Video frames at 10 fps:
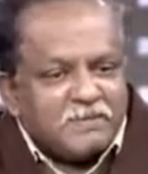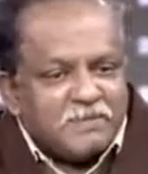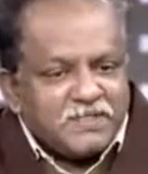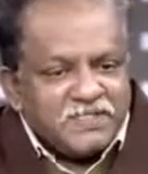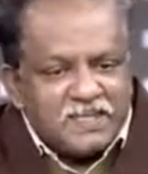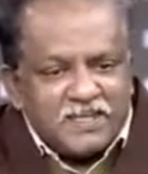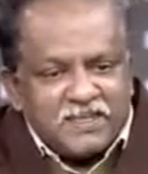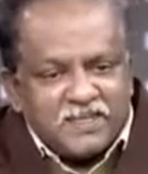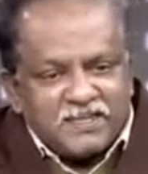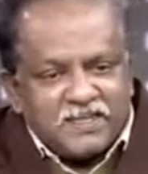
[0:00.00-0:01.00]

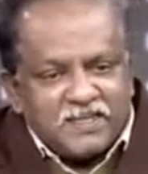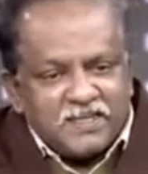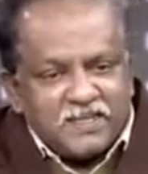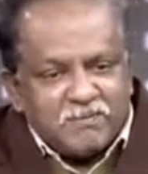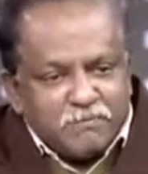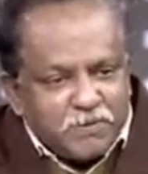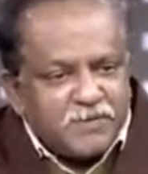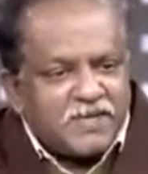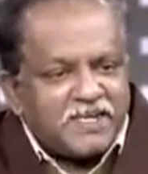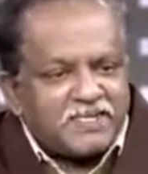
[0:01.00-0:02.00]
basically the
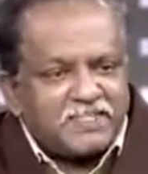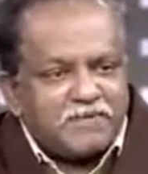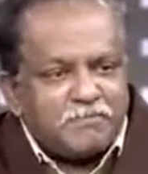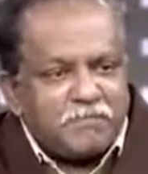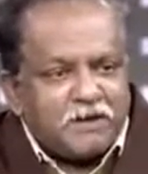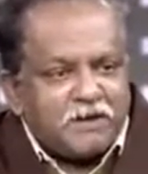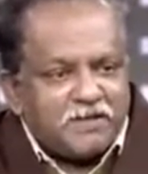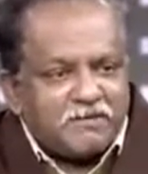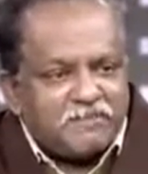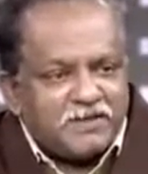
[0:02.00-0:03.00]
implementation part
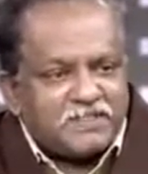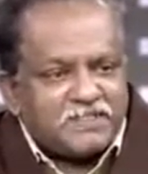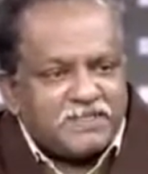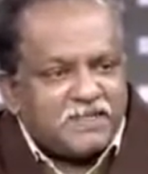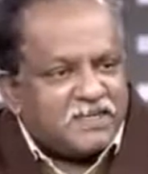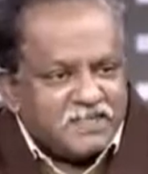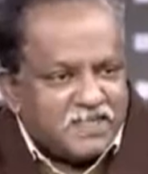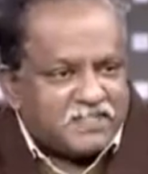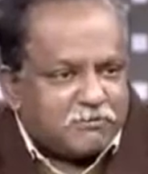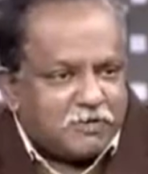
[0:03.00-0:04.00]
of it,
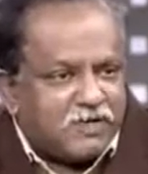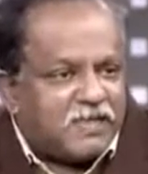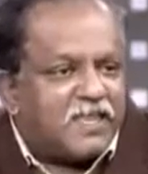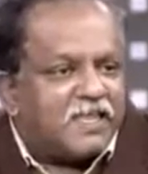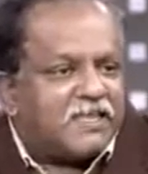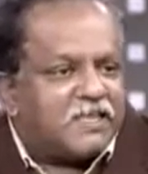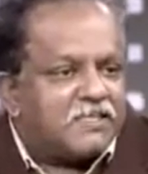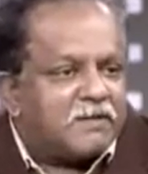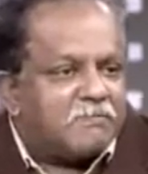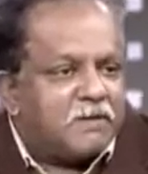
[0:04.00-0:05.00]
that's why like
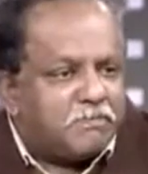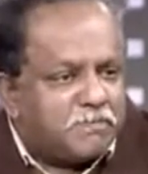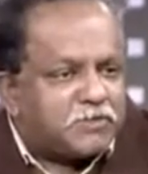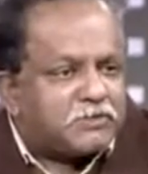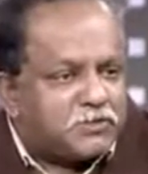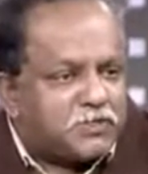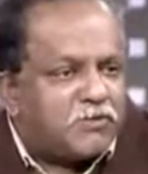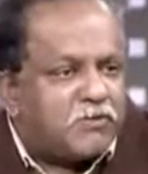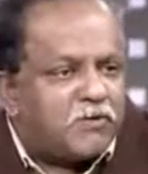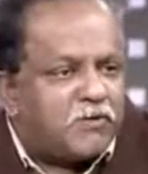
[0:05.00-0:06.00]
the people switching
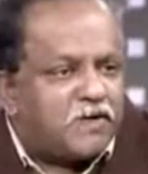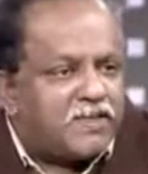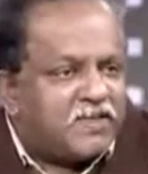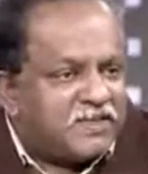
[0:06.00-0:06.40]
over